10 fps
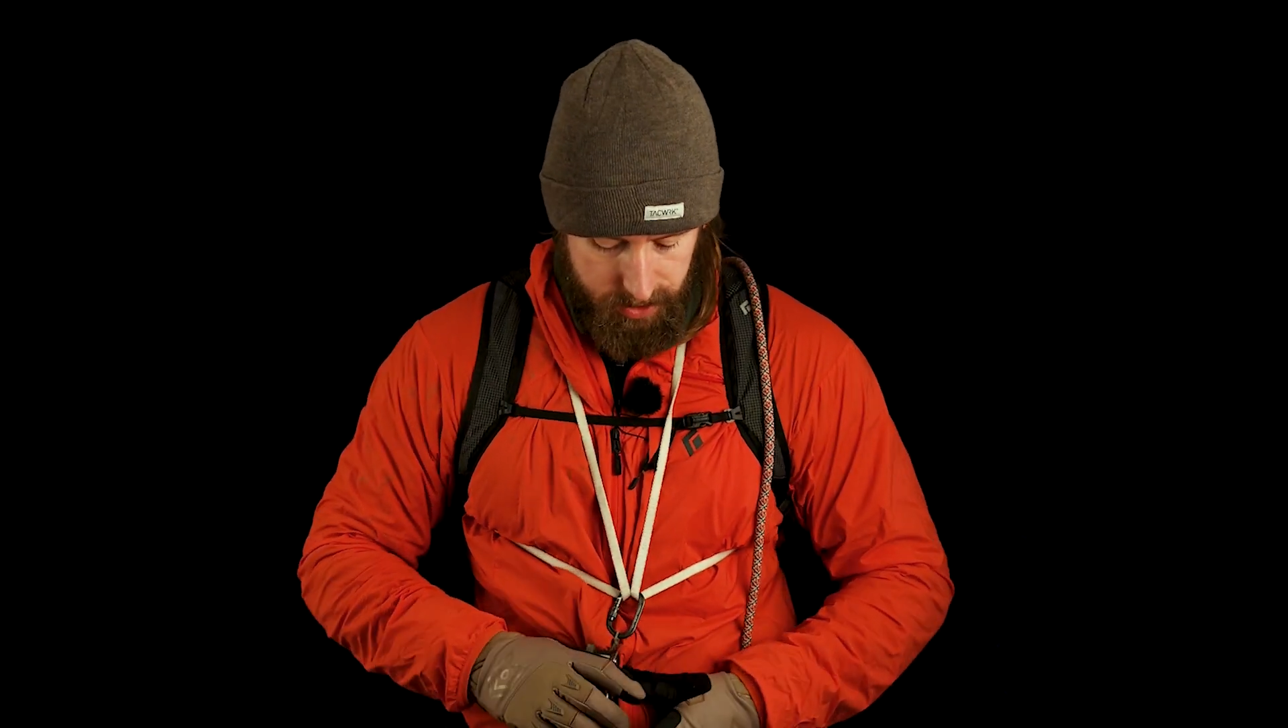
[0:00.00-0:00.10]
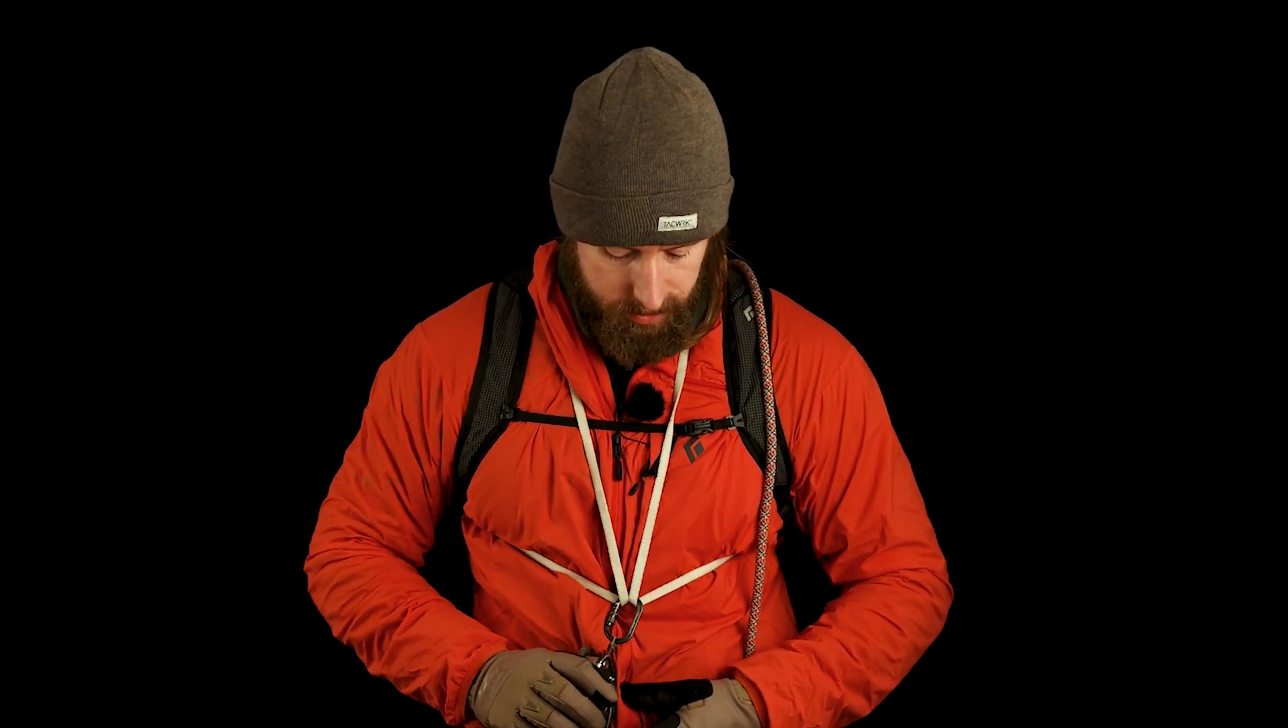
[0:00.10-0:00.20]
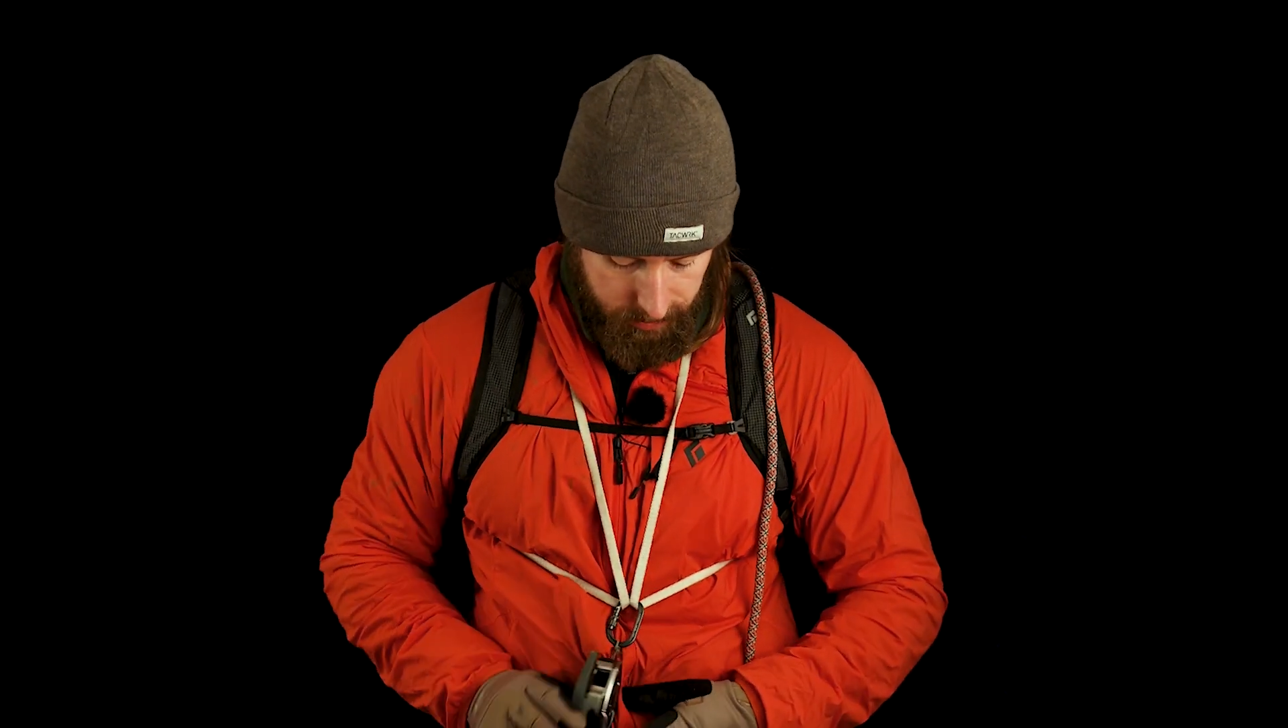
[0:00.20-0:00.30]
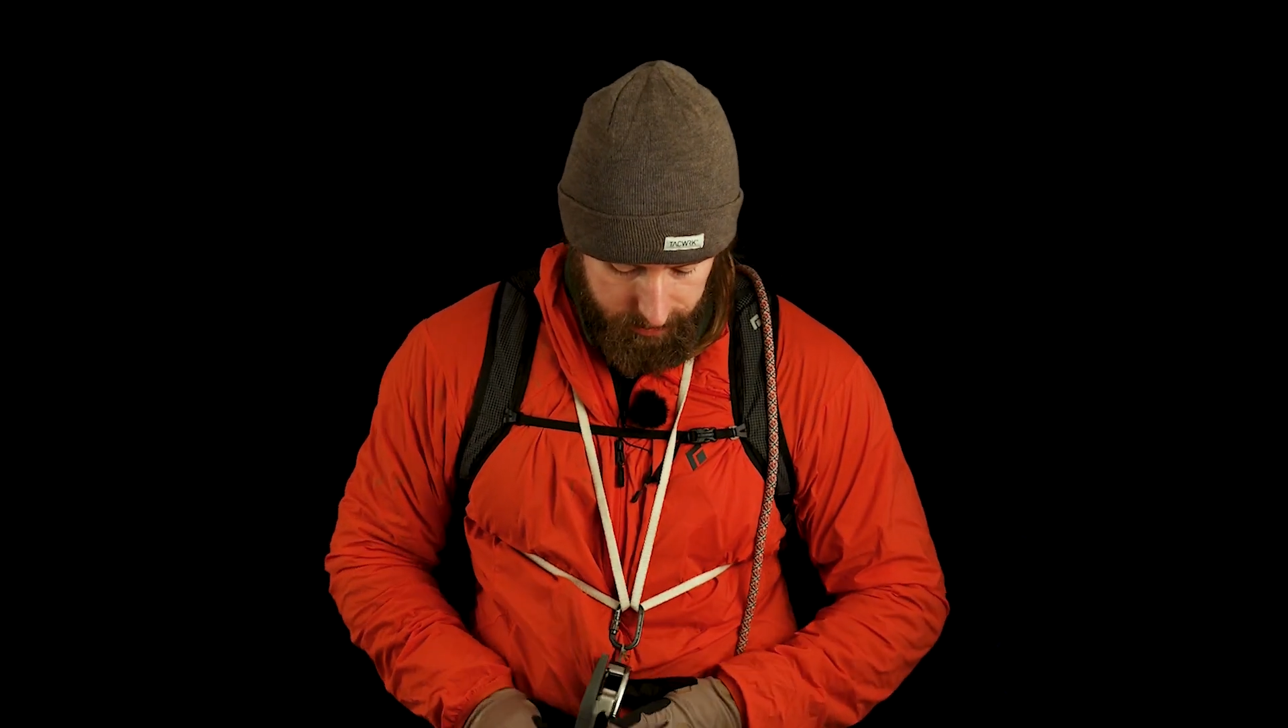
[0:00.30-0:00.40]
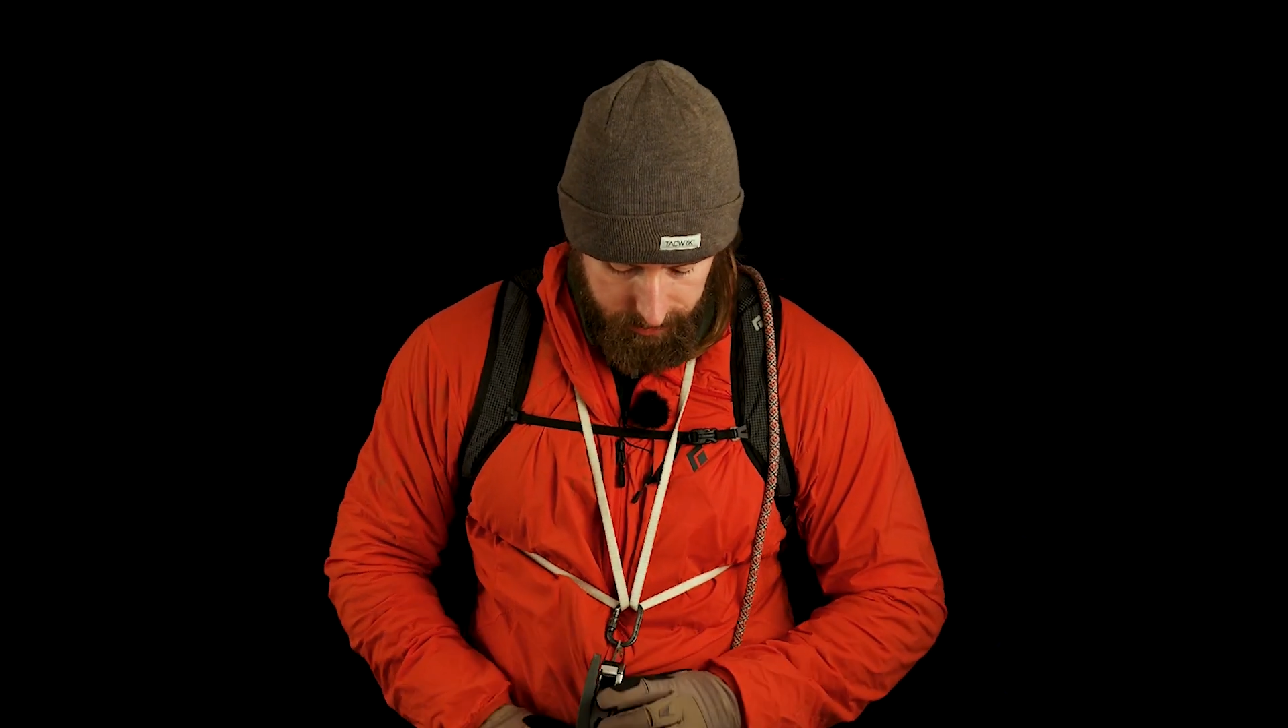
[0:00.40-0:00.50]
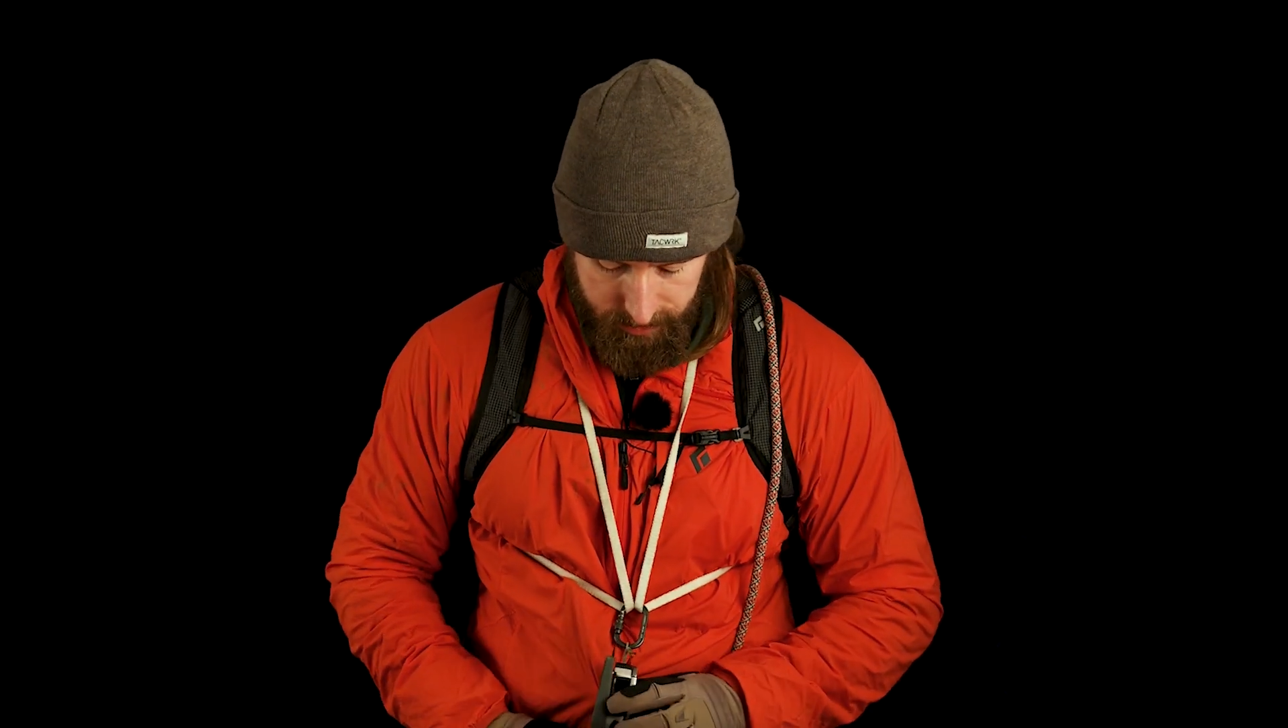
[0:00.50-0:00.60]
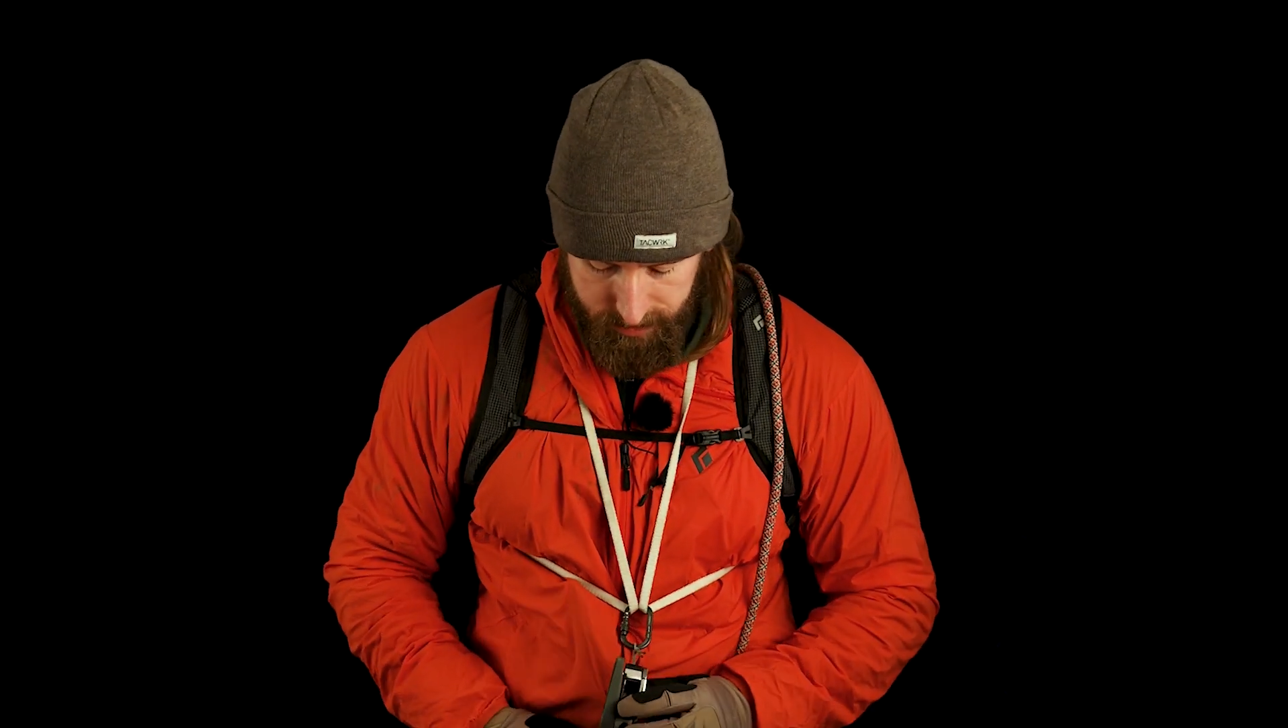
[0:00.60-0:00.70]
the Cricri.